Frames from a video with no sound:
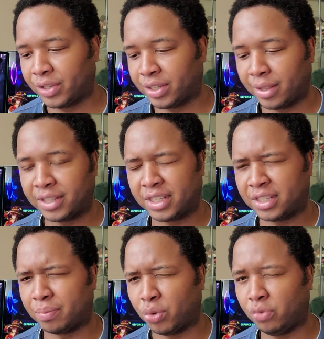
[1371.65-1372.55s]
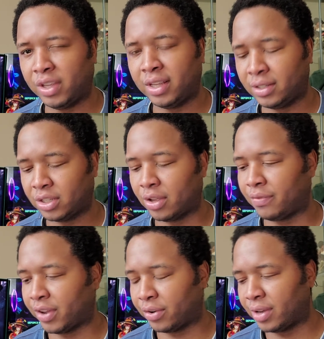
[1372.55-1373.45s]
This is a movie, so I
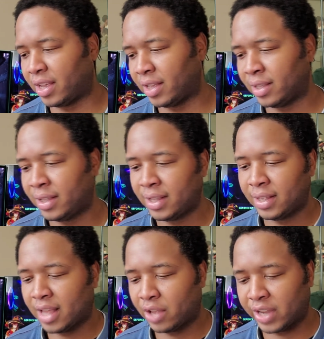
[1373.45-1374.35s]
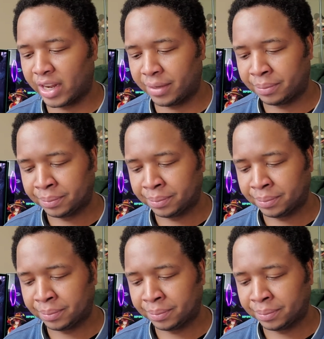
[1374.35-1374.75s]
figured, I'll get it.